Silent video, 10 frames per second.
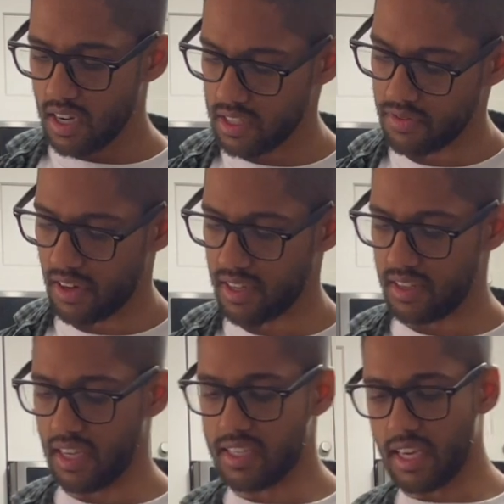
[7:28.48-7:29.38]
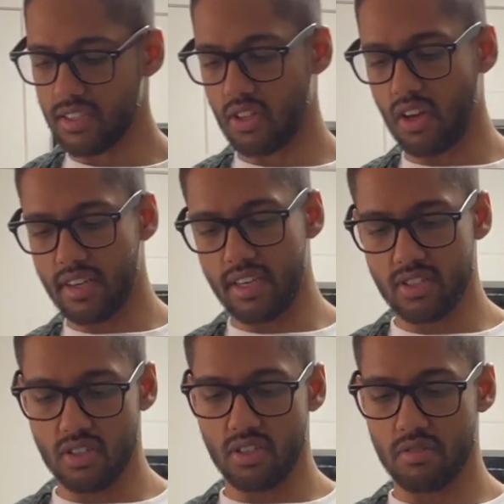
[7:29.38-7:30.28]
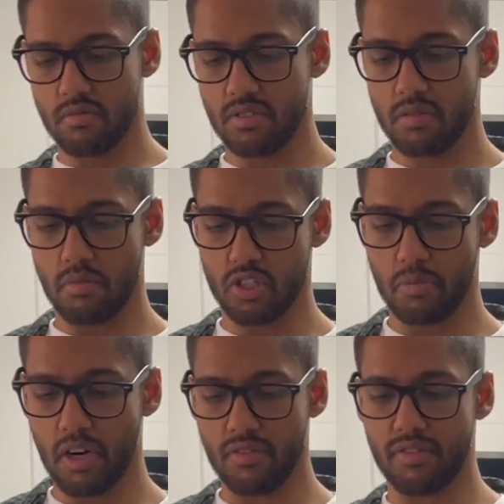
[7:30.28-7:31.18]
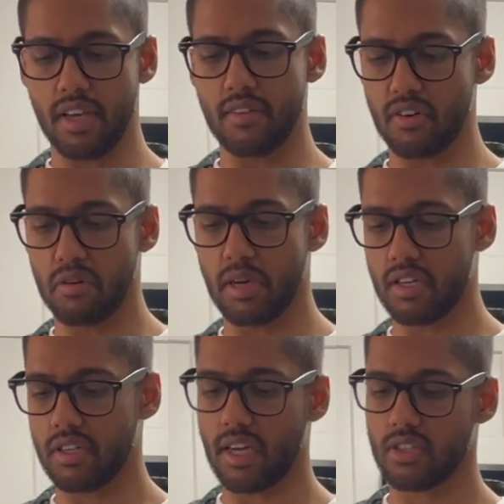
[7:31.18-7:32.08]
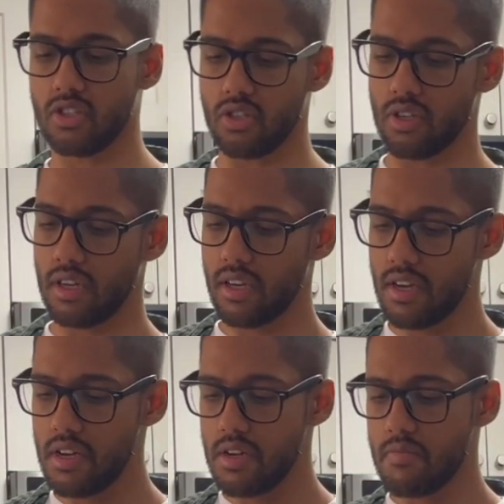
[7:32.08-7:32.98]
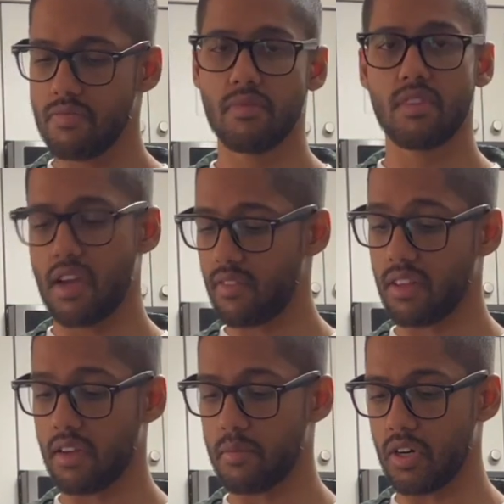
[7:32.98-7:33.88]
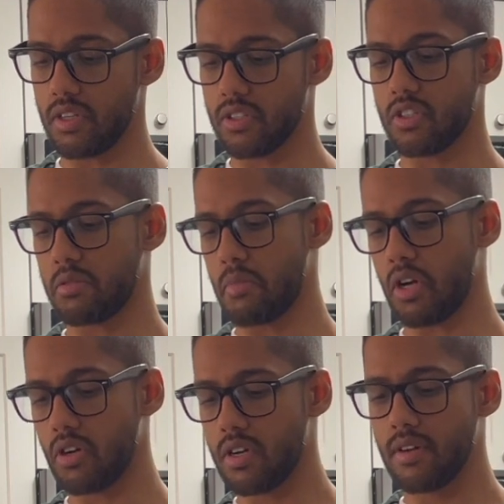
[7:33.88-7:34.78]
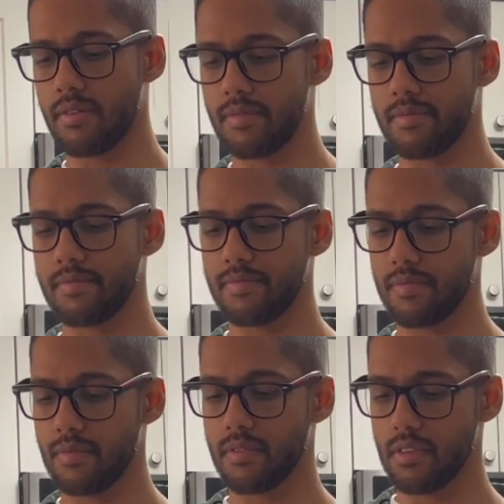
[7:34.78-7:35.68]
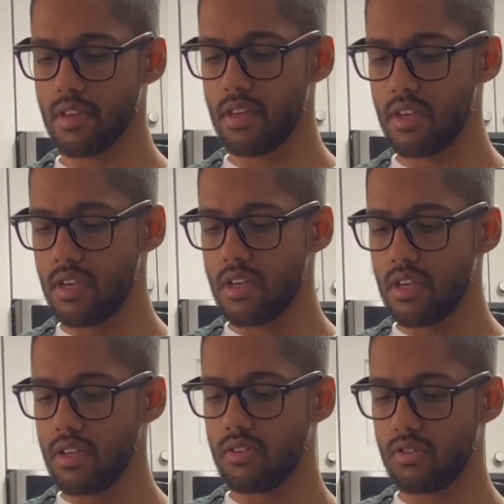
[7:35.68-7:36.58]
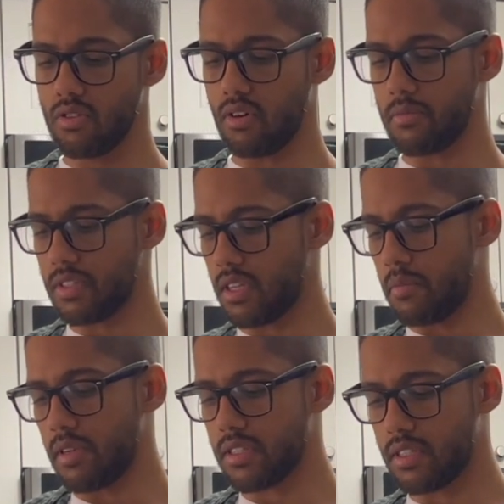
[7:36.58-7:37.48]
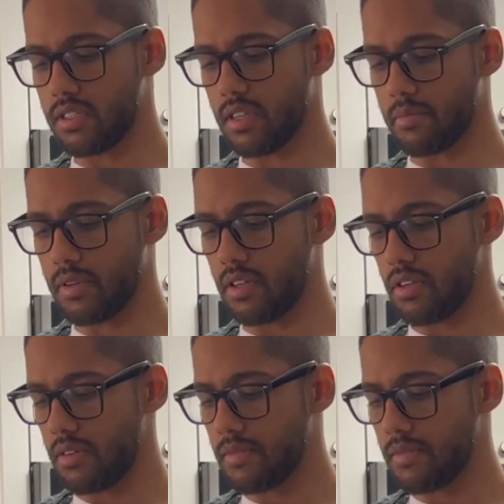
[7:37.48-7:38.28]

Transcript: just find that they taste a lot nicer, much better flavor, better texture, everything about it's just better. So I'm just gonna mix this up here.